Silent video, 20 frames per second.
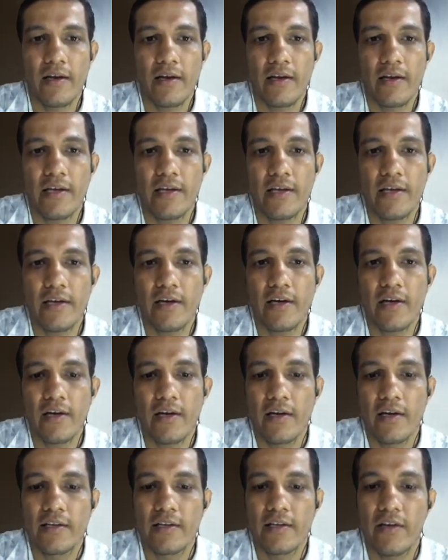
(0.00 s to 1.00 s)
Here
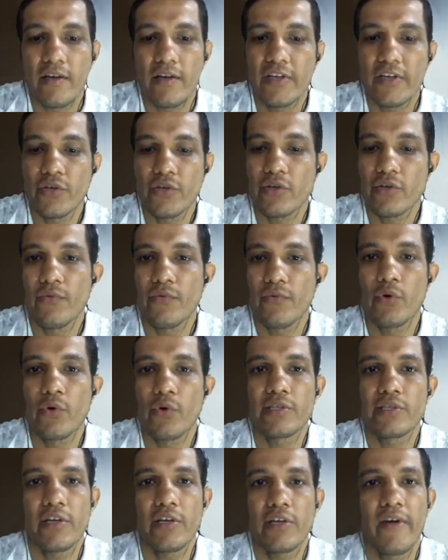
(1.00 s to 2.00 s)
the viscous
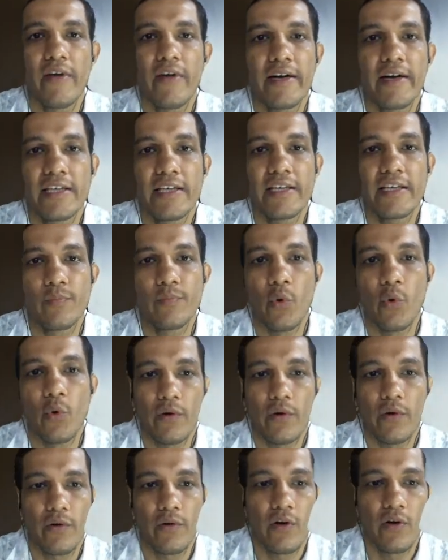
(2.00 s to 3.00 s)
force effect is more,
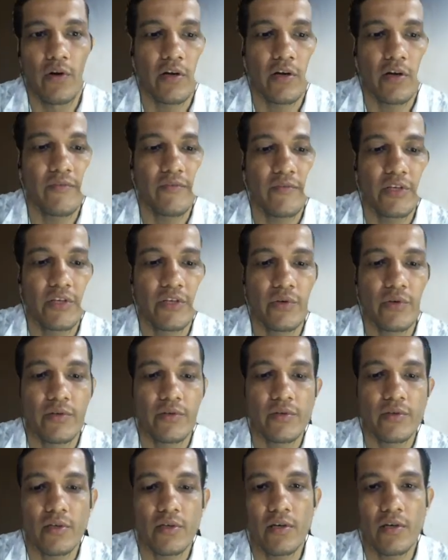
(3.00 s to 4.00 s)
or the
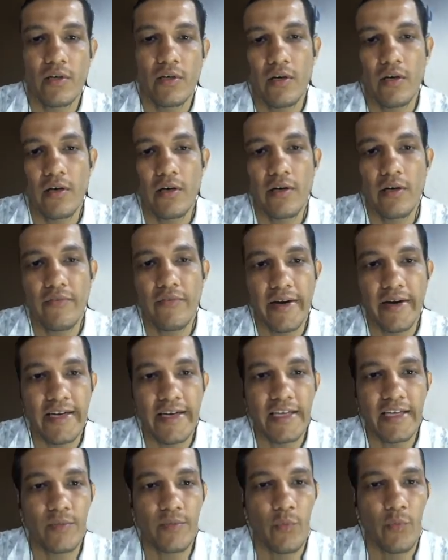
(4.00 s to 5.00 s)
viscous effect
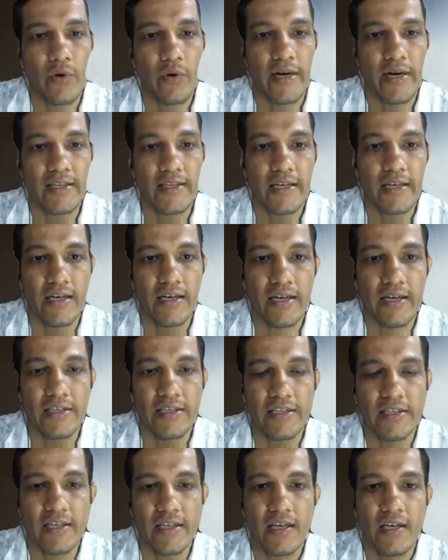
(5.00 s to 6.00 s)
is more at that
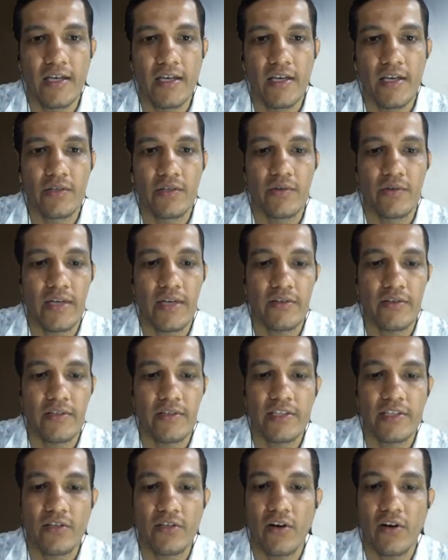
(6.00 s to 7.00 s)
region, so that it
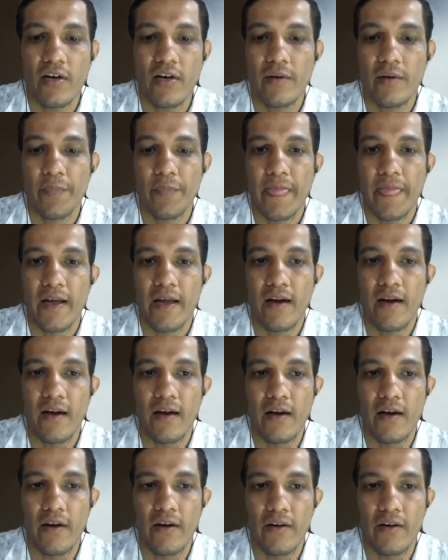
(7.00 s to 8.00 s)
is called
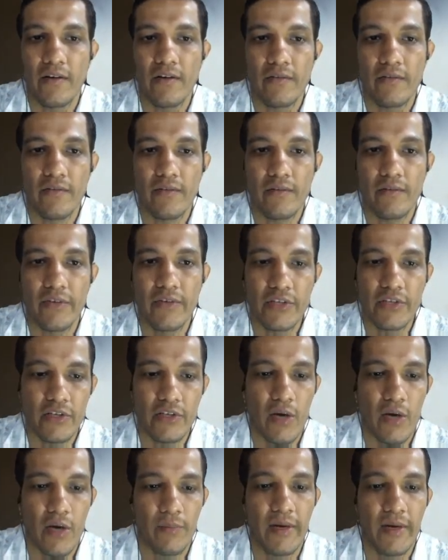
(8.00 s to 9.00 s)

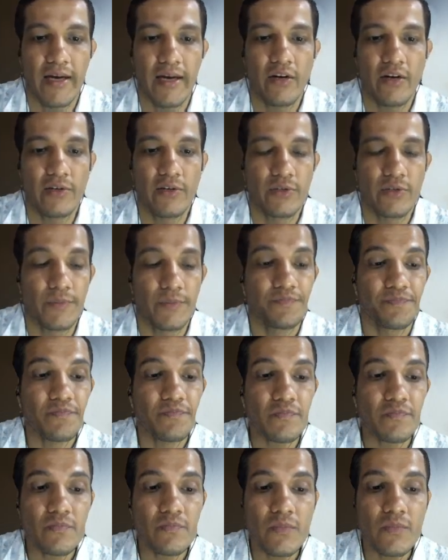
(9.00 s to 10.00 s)
viscous sublayer also.
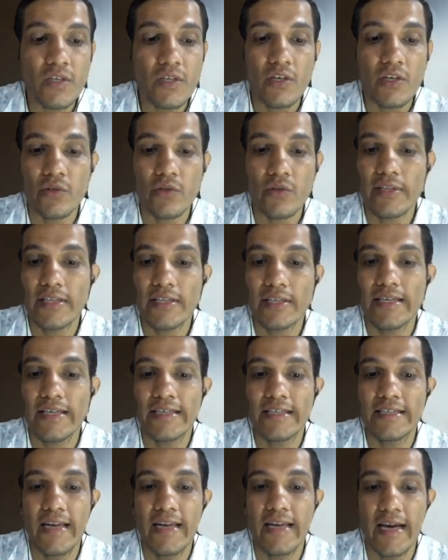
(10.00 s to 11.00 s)
So this
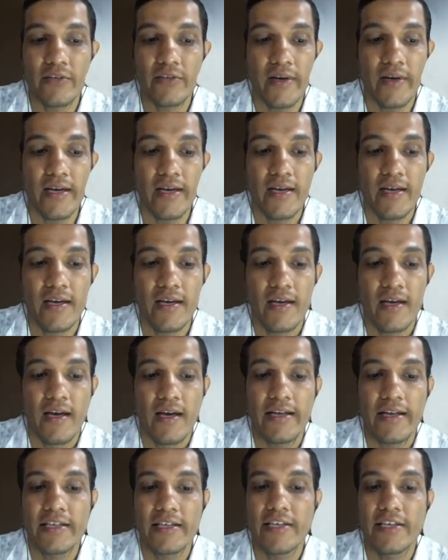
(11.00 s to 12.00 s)
region, actually
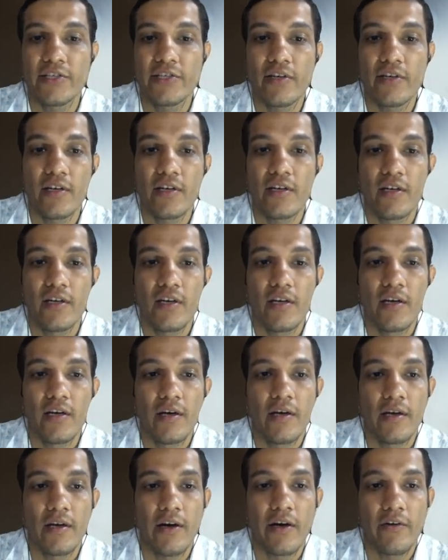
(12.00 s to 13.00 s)
in this region
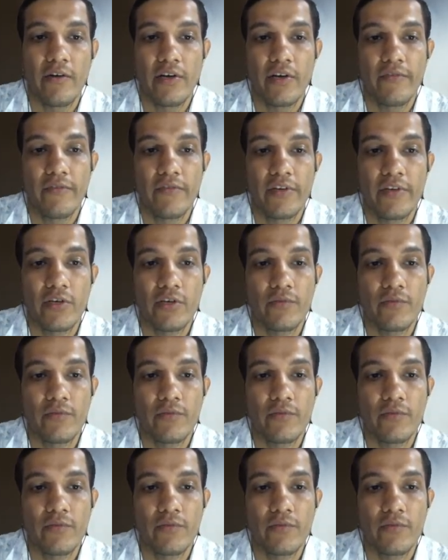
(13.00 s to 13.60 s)
your viscous